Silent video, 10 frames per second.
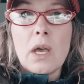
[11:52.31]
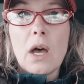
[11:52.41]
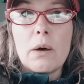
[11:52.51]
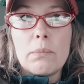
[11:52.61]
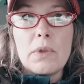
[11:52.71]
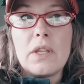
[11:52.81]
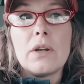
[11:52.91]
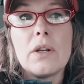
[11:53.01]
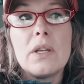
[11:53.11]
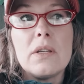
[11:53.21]
Um,
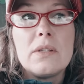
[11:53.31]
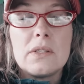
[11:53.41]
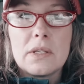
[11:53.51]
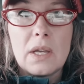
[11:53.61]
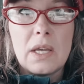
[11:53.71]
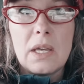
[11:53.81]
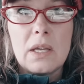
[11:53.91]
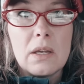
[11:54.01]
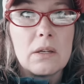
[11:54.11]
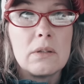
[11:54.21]
there is
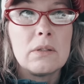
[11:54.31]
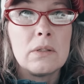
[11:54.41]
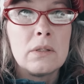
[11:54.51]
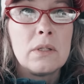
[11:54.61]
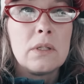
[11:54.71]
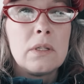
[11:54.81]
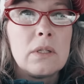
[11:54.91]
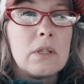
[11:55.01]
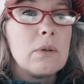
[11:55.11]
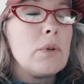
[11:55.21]
a
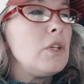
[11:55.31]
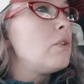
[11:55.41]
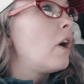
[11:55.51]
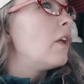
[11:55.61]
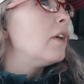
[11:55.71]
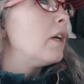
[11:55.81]
what do you call it,